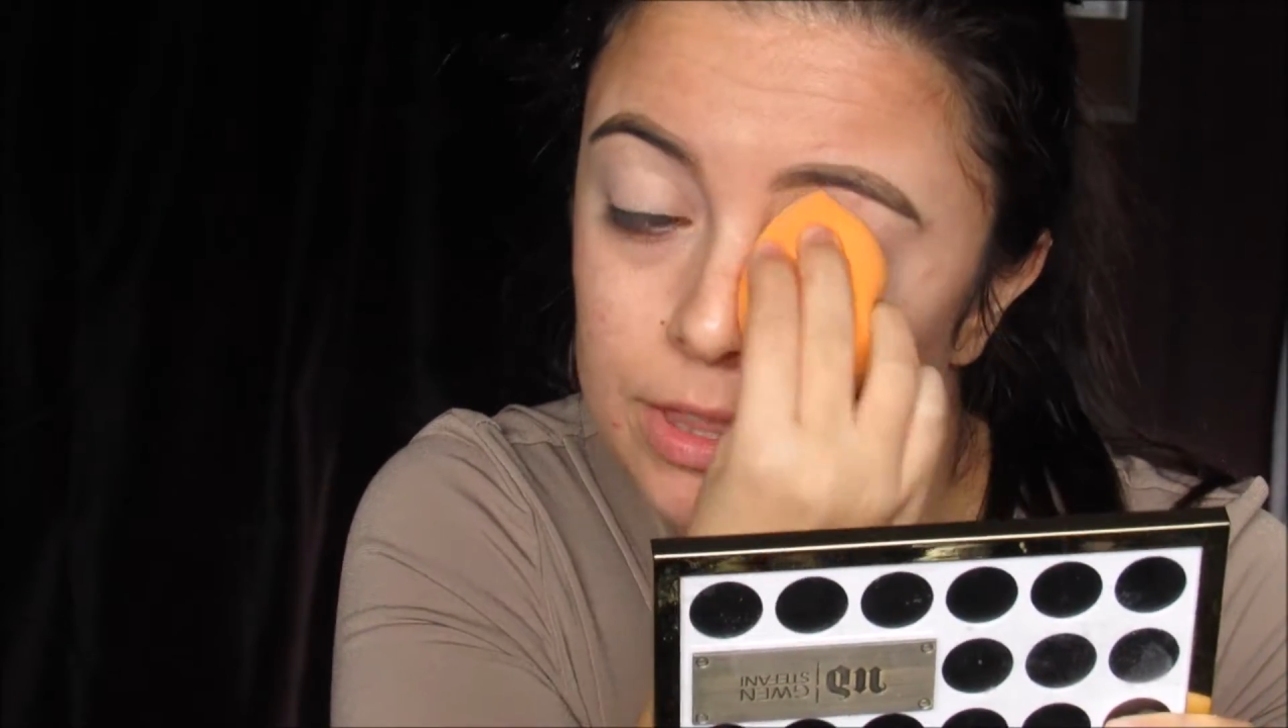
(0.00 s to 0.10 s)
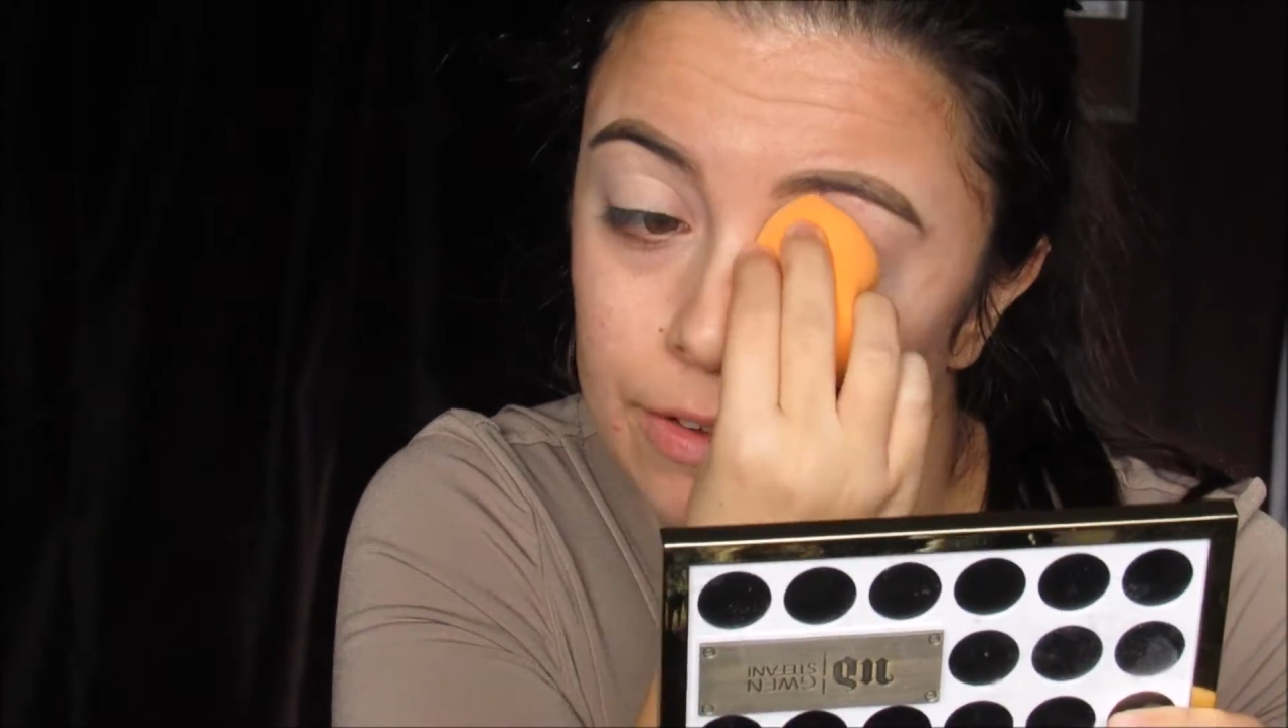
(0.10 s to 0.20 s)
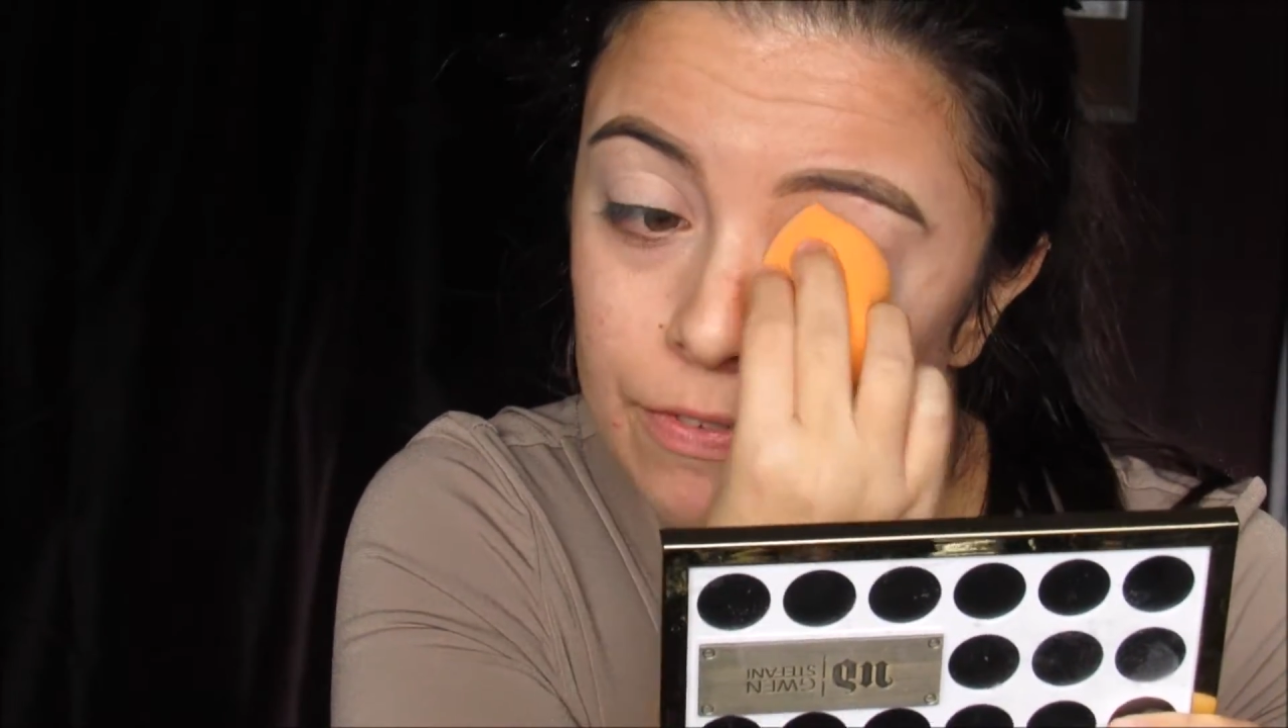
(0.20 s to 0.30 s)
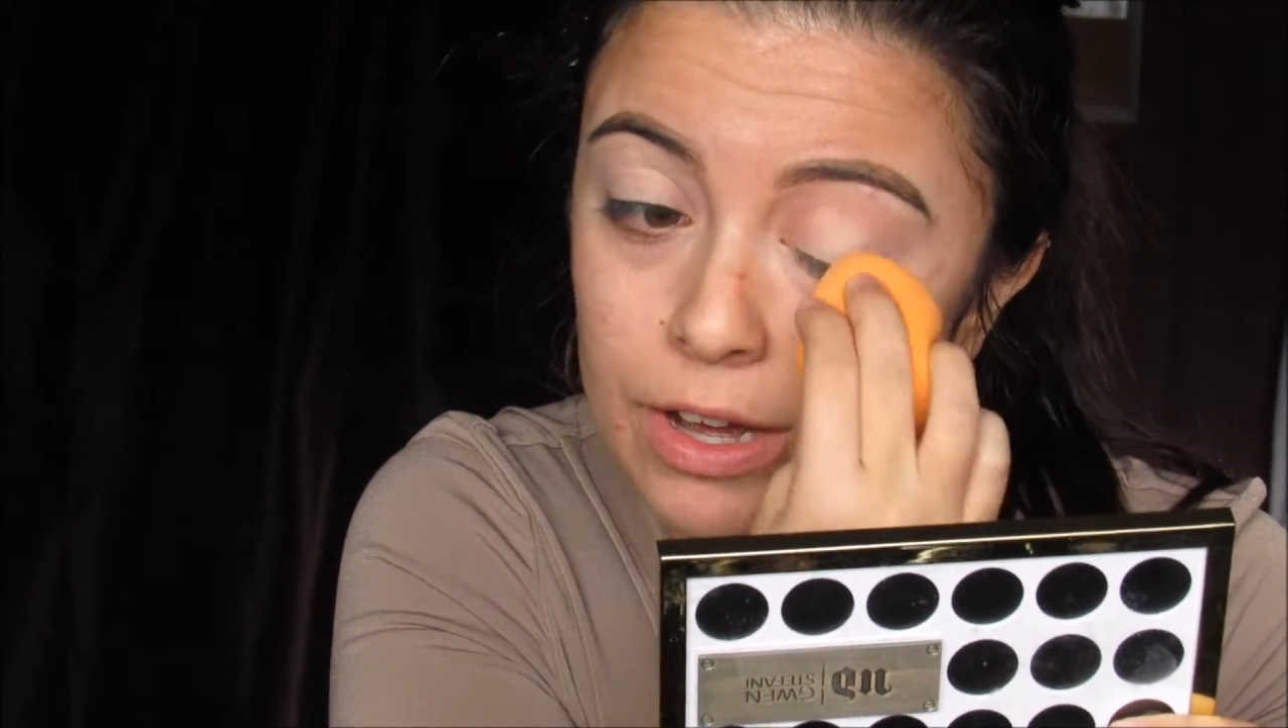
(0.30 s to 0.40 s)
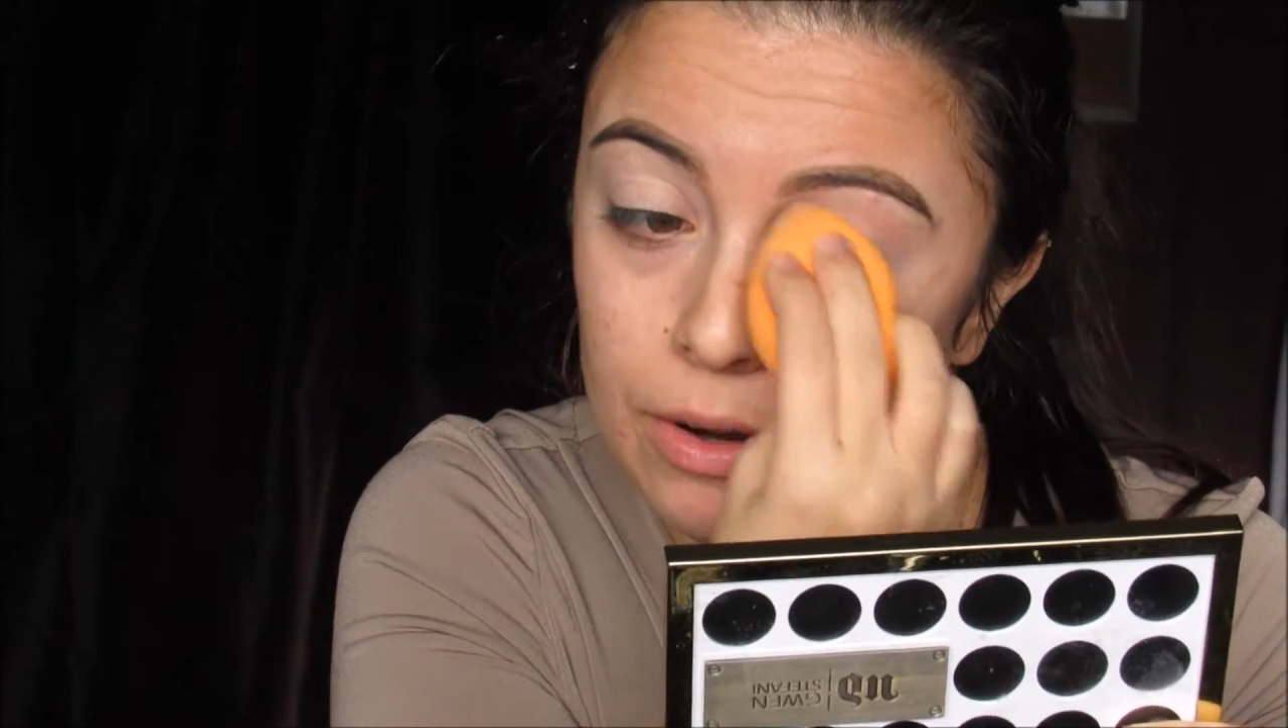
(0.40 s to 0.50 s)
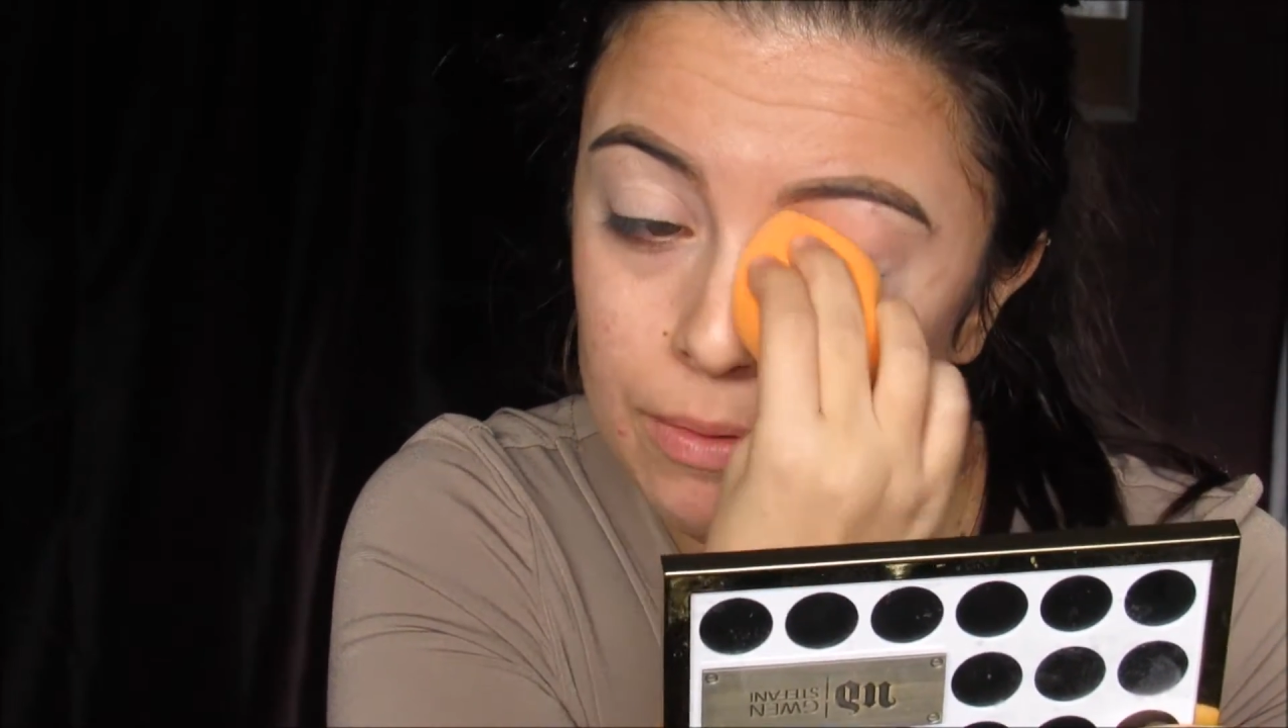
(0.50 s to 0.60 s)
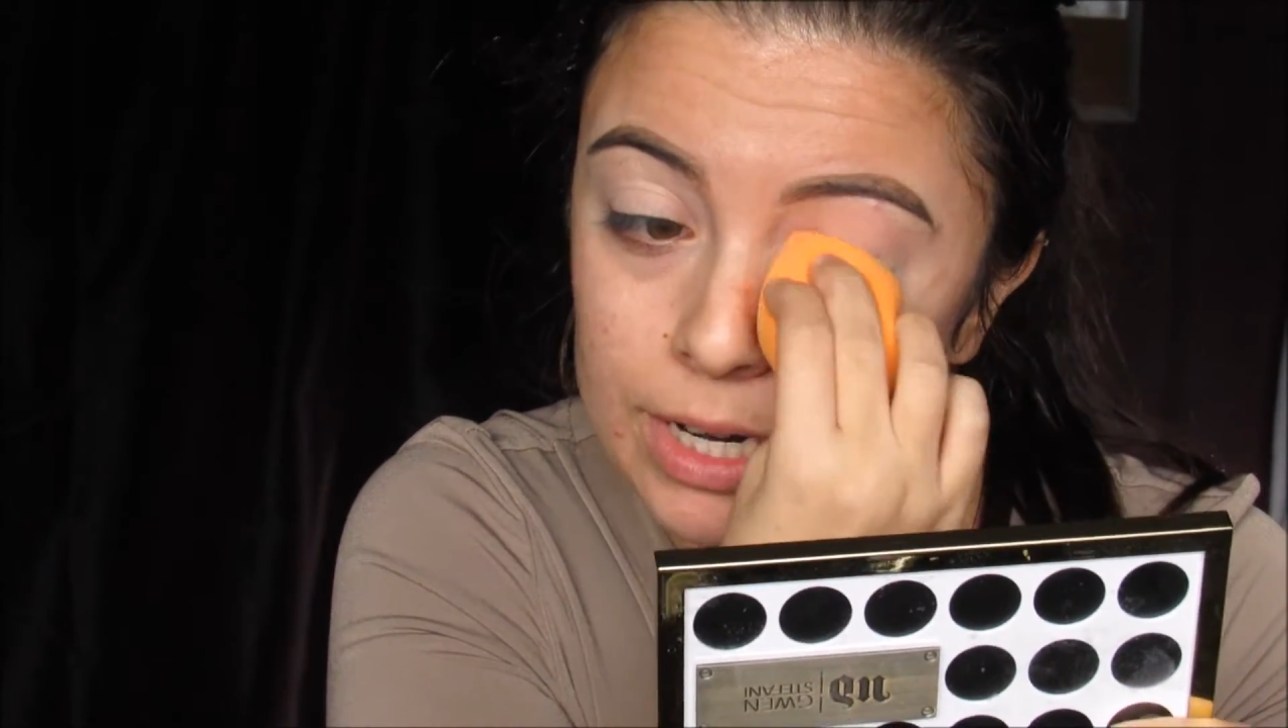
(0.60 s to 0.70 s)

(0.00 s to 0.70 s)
what the fuck?